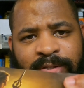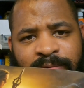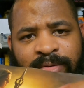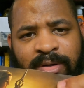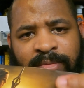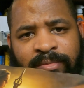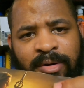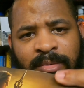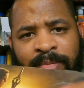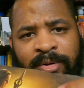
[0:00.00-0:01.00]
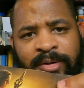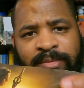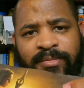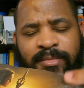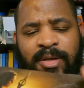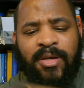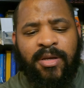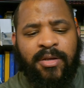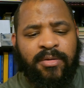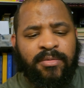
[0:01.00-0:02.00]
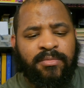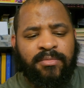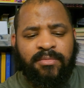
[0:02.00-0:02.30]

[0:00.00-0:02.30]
rub up on it, and it'll